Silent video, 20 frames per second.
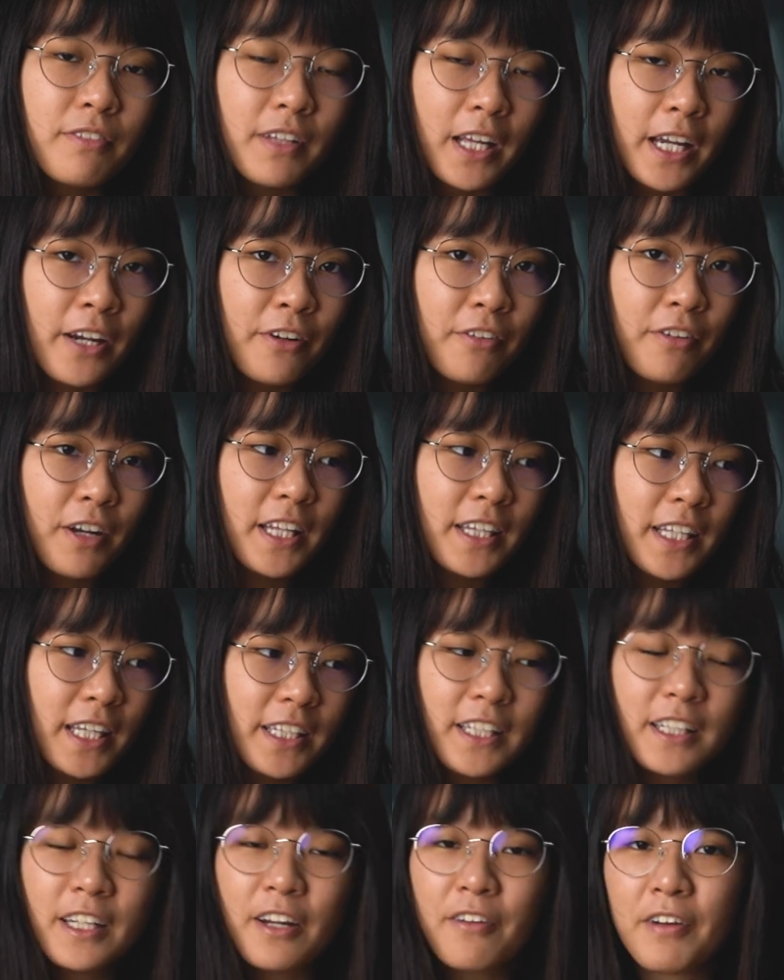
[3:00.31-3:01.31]

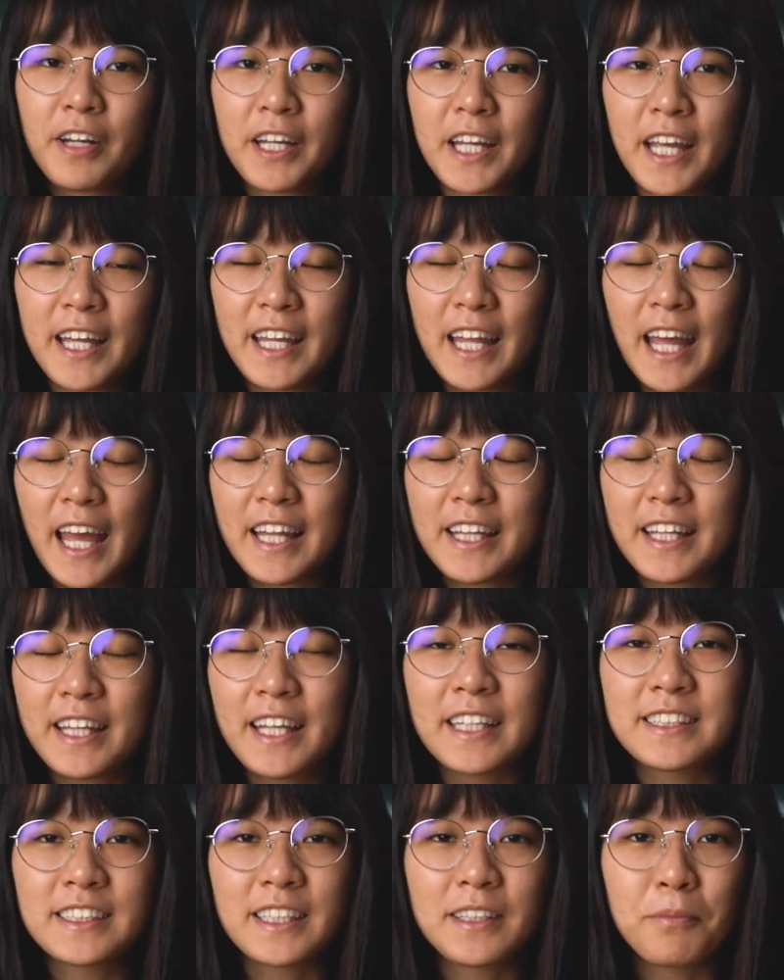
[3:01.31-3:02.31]
999 ringgit, and
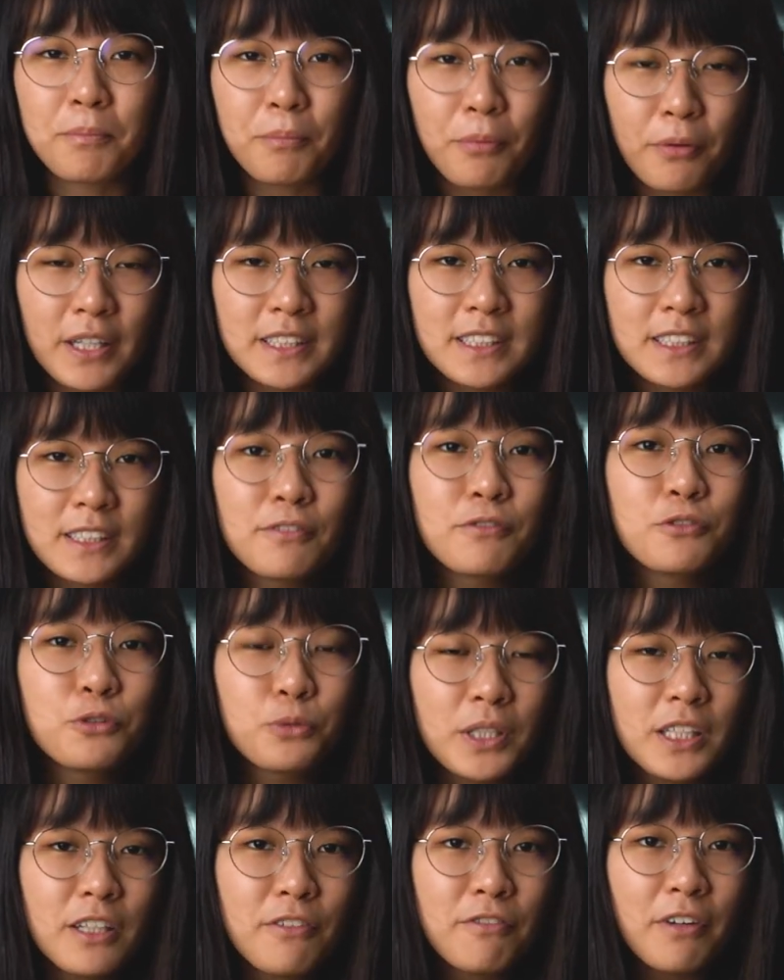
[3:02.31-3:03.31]
it has an impressive
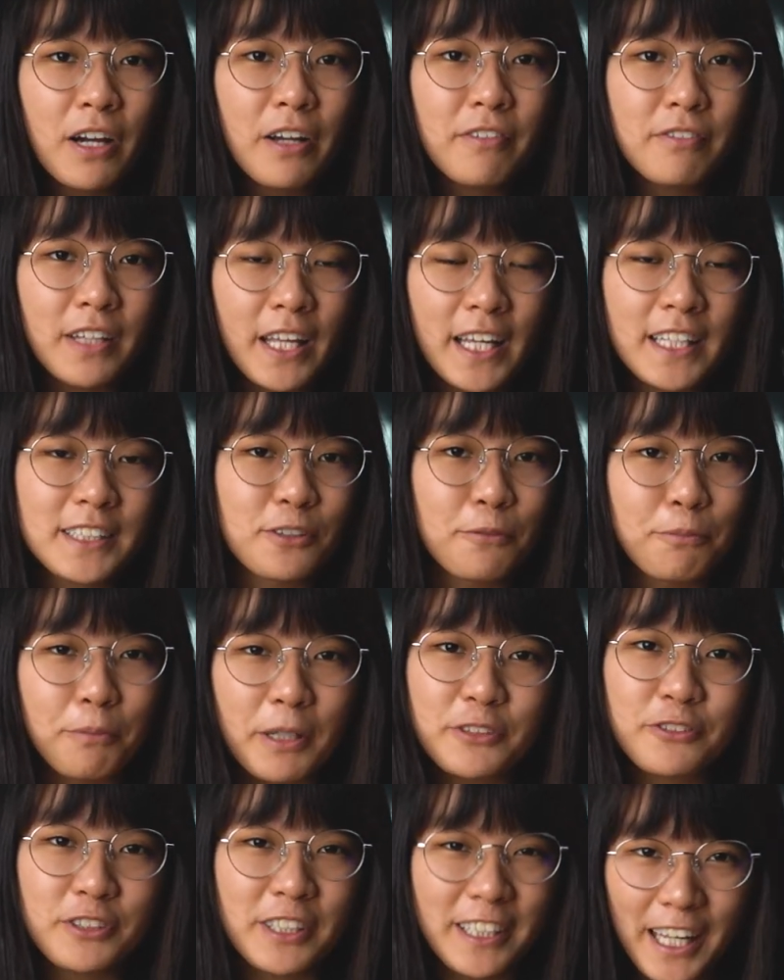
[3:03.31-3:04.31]
25 days
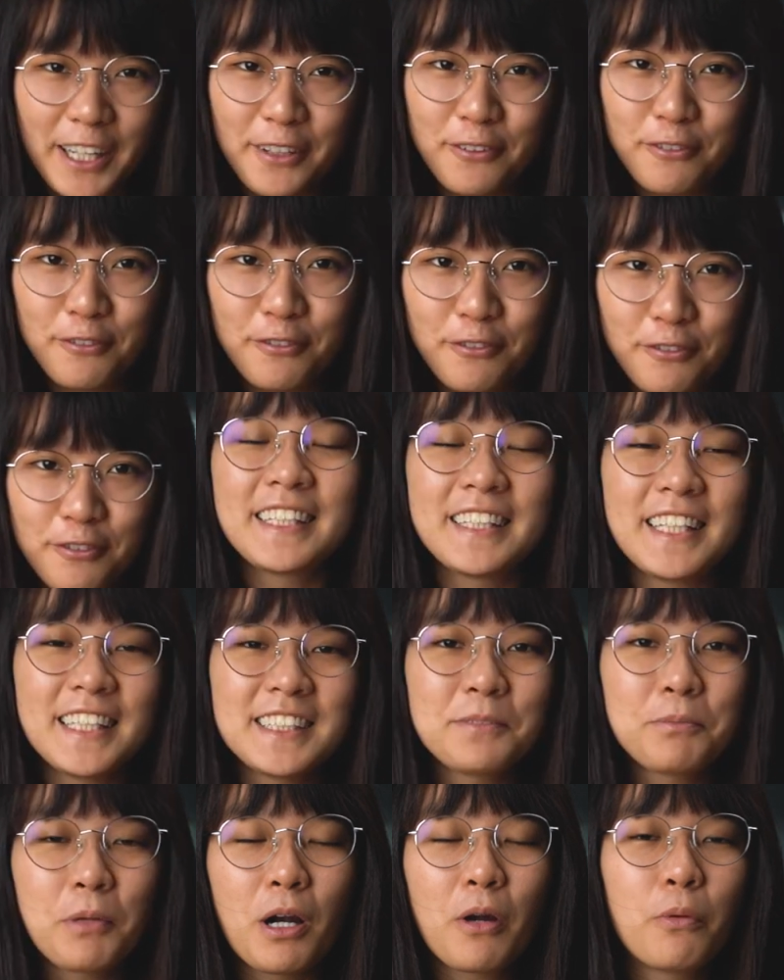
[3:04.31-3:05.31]
of battery life.
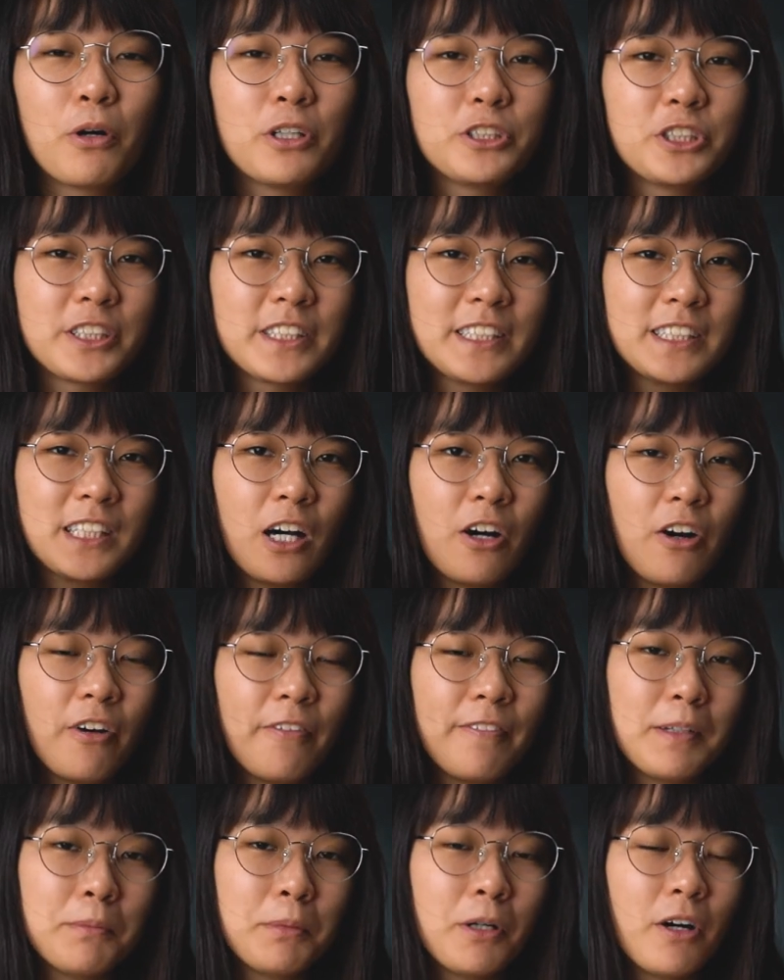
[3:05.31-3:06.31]
This smartwatch is
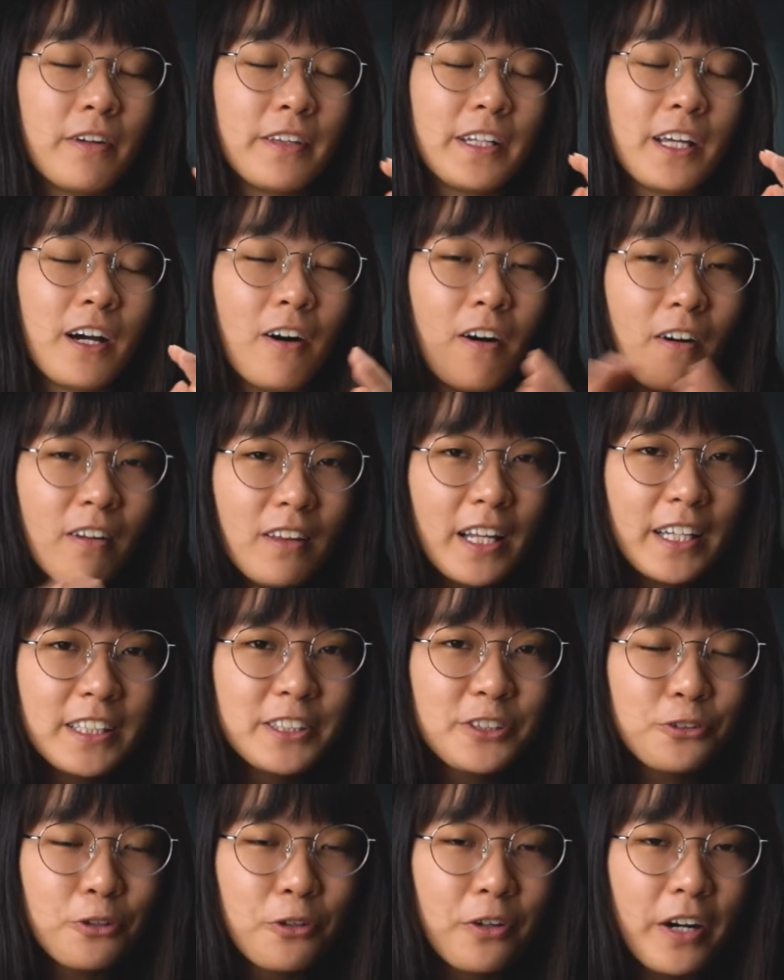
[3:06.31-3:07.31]
now available on their
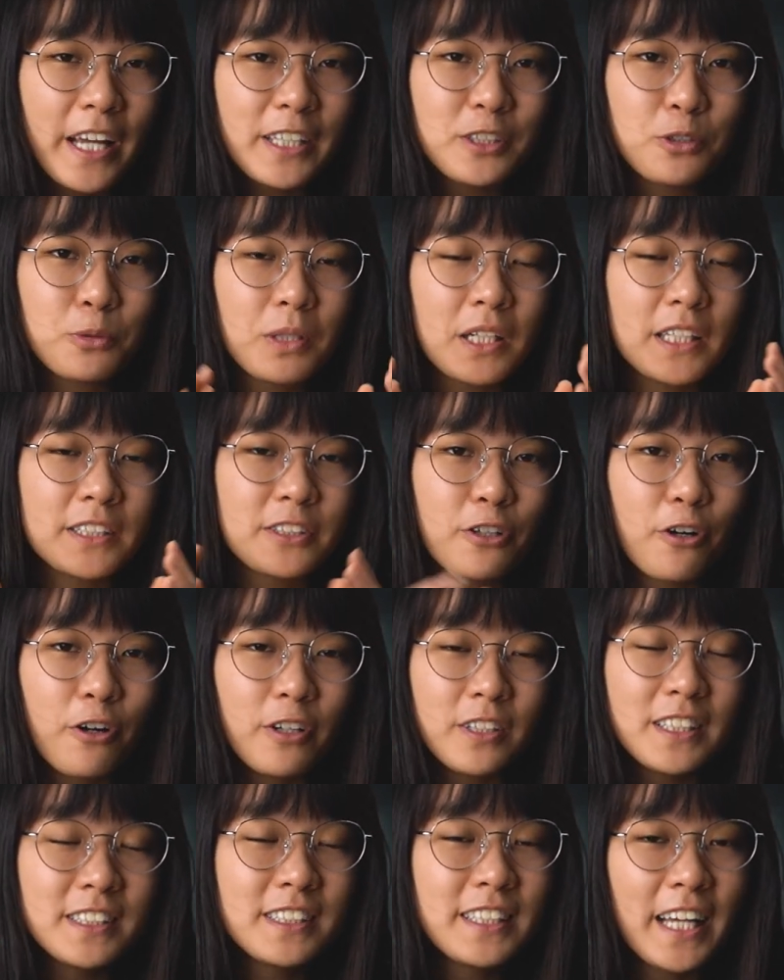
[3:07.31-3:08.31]
online store as well as
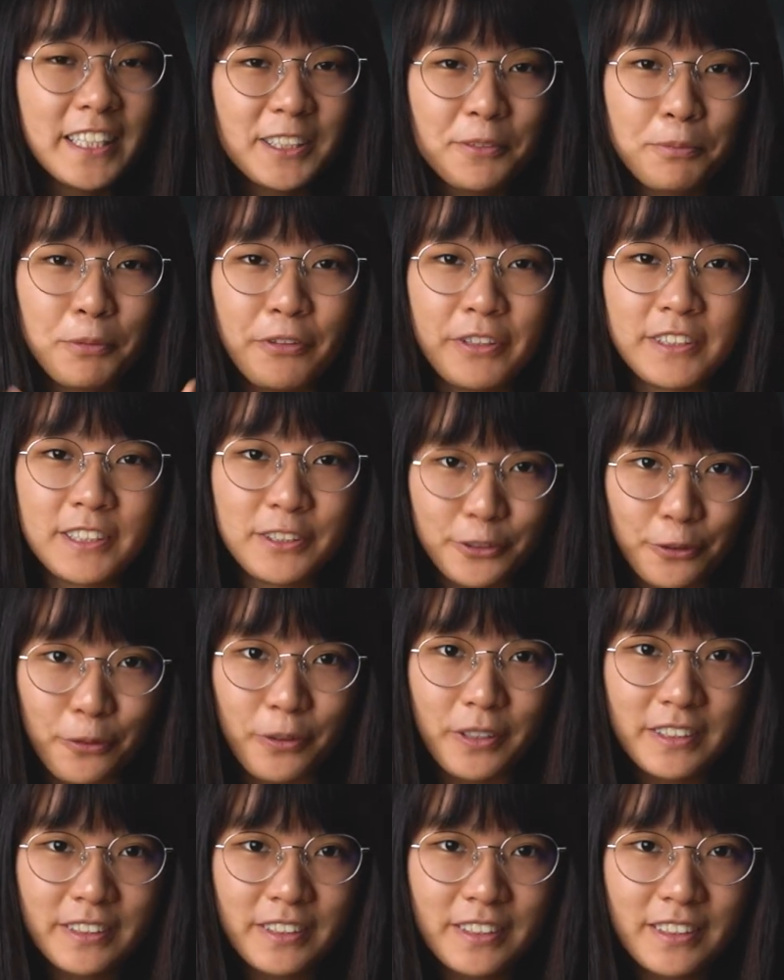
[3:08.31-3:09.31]
Honor's experience
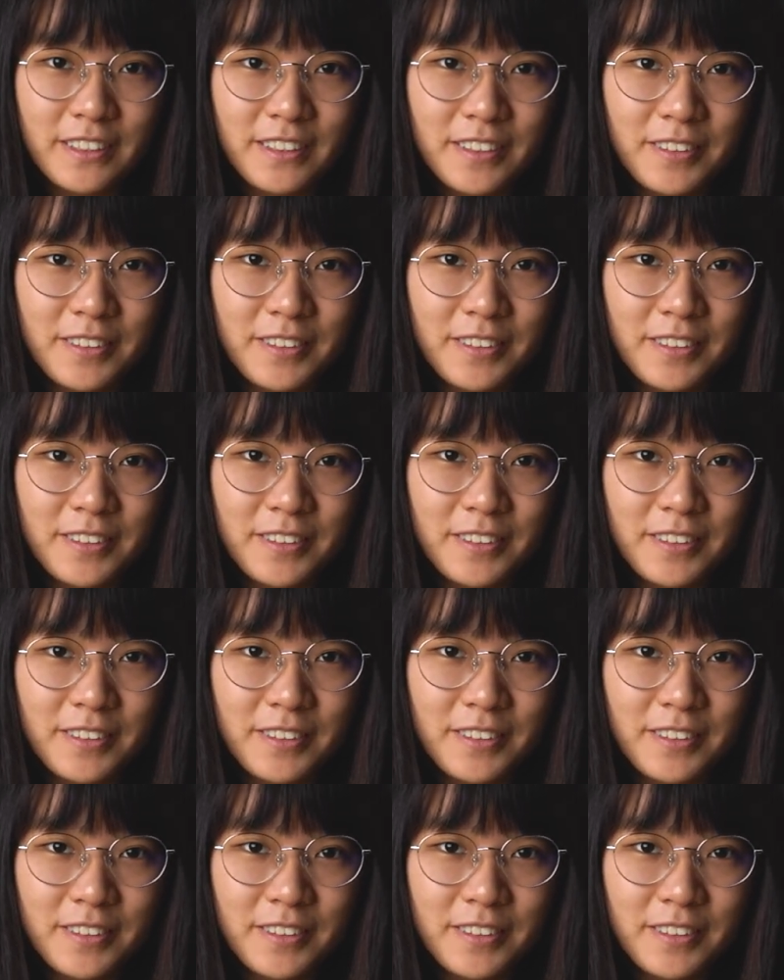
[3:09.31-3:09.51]
stores.